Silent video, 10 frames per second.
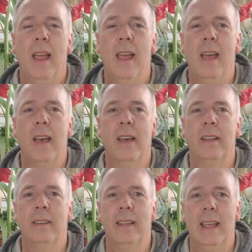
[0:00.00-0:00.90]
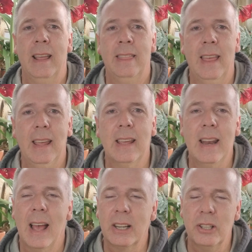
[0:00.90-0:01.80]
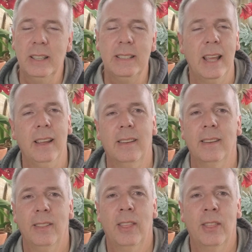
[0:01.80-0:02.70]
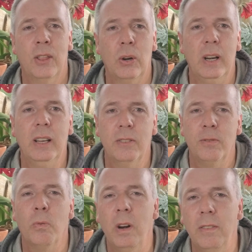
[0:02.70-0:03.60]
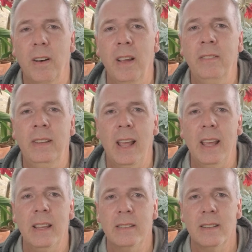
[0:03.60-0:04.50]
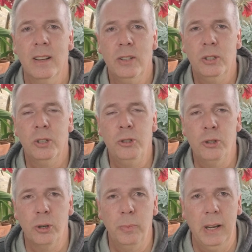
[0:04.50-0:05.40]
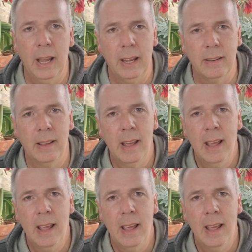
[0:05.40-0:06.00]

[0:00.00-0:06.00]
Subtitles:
and they can actually take 30 to 45 days to germinate.